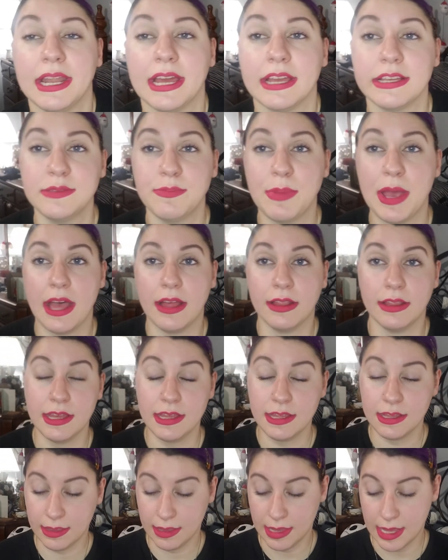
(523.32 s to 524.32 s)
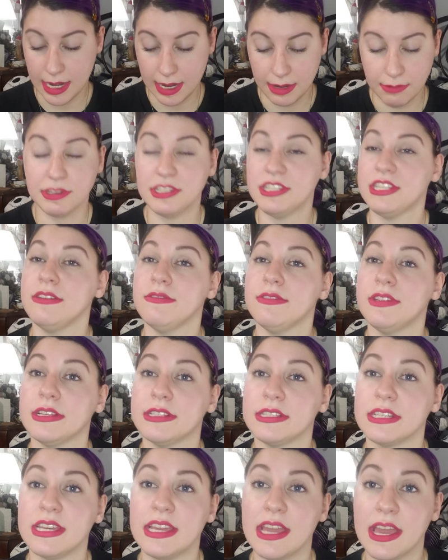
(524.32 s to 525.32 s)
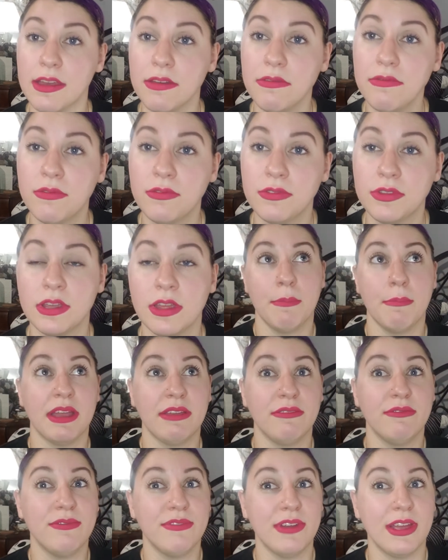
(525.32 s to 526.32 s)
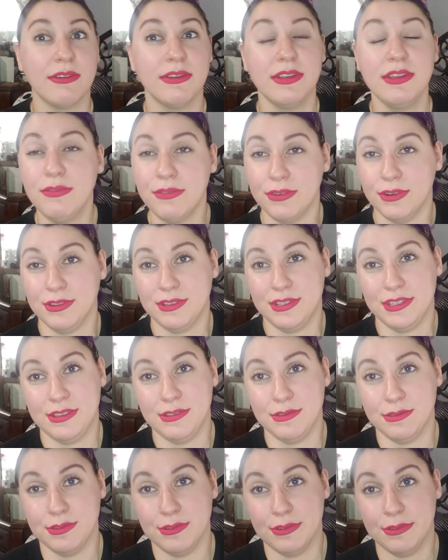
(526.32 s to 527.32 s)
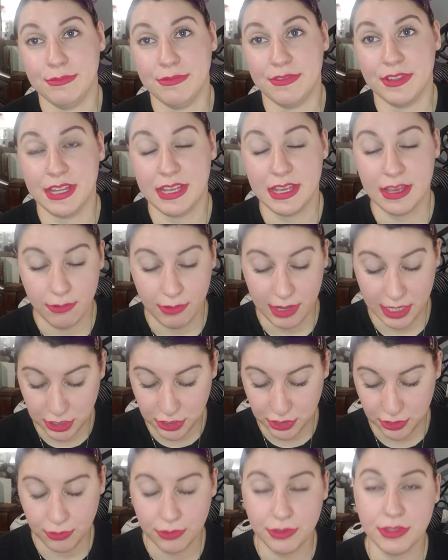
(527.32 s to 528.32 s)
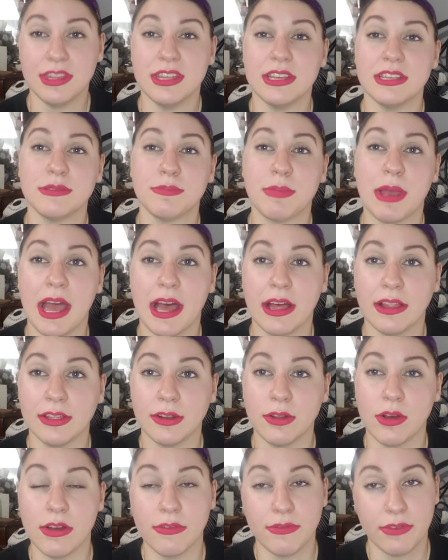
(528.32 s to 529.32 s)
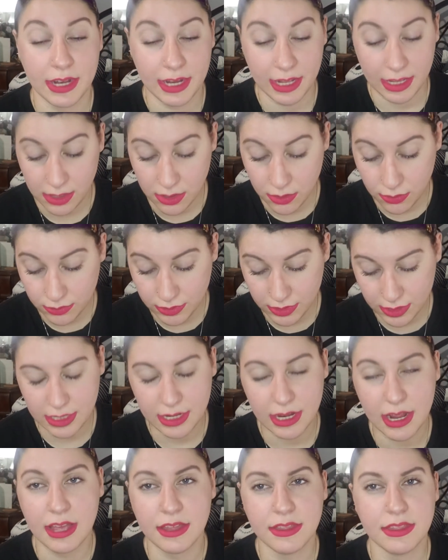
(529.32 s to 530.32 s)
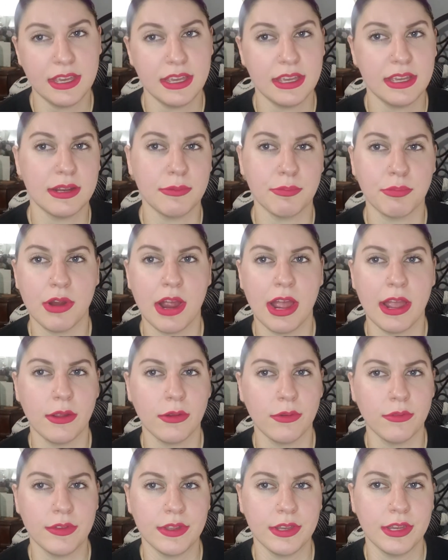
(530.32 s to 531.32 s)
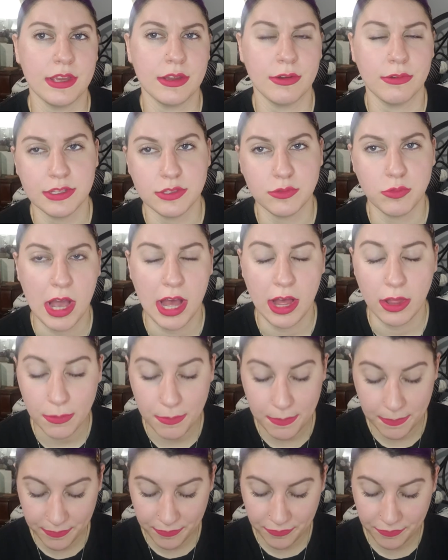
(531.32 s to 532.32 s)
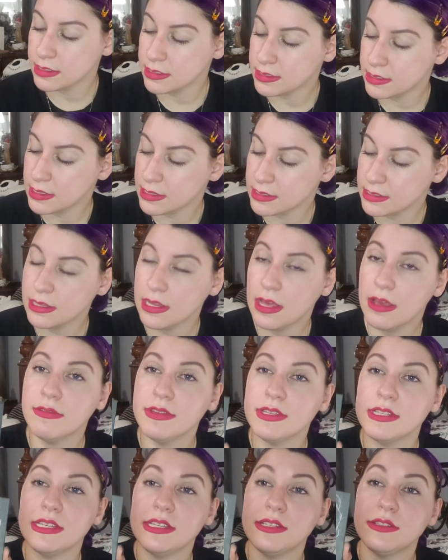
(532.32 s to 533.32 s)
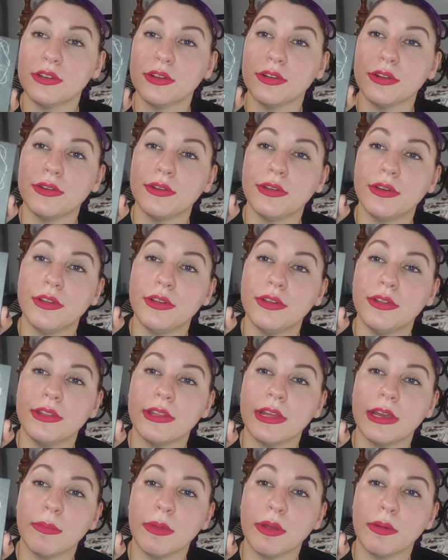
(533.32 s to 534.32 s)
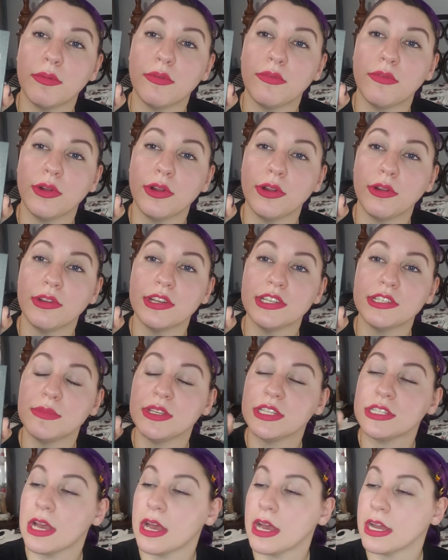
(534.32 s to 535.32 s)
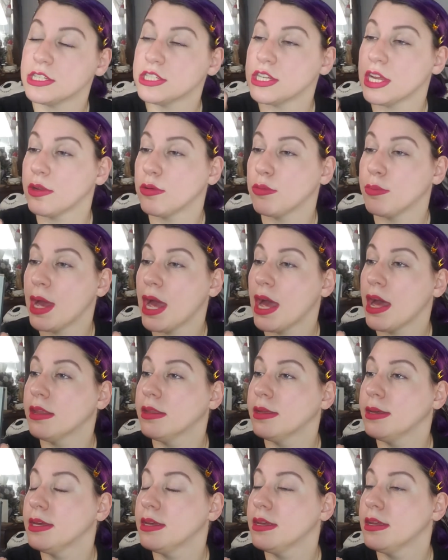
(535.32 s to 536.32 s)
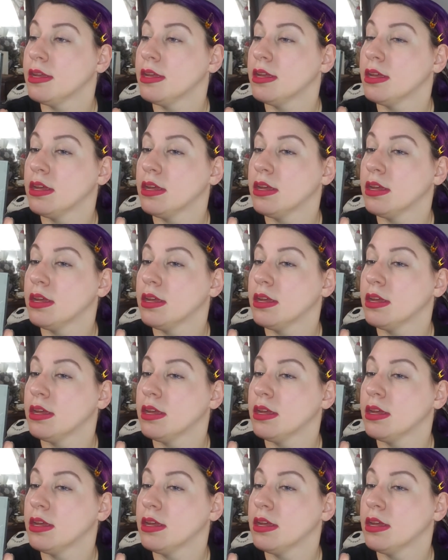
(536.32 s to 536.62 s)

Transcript: next palette that I received as a gift, my very first YouTube video, I showed this palette off, and I used it I think in a prior video as well, is this Love is Eternal Nightmare Before Christmas eyeshadow palette.